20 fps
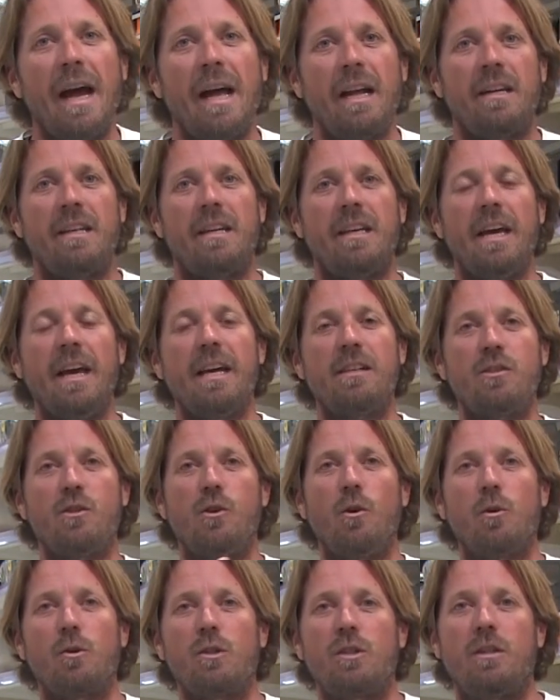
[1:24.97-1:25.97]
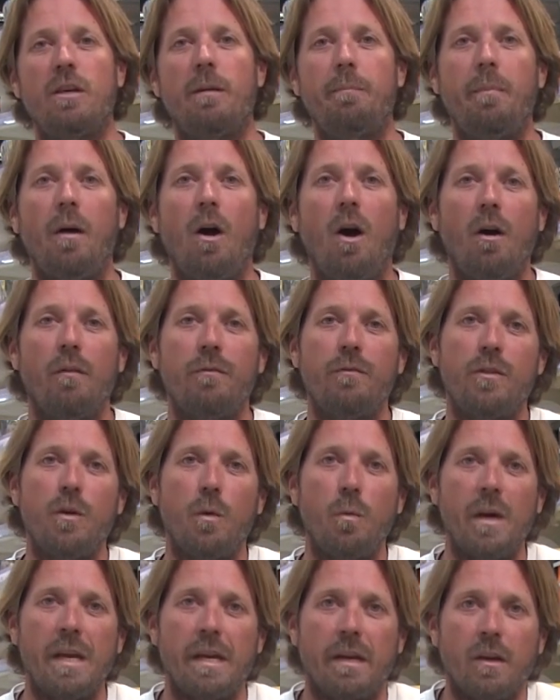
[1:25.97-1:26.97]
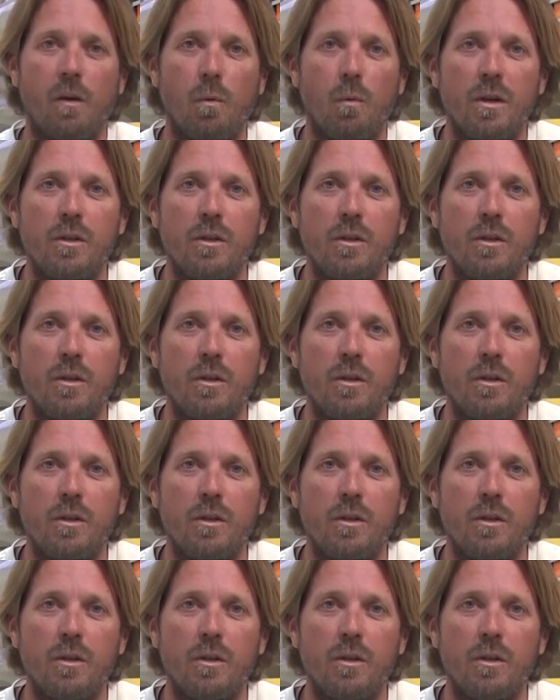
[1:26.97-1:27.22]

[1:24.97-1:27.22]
and here's your tip of the week.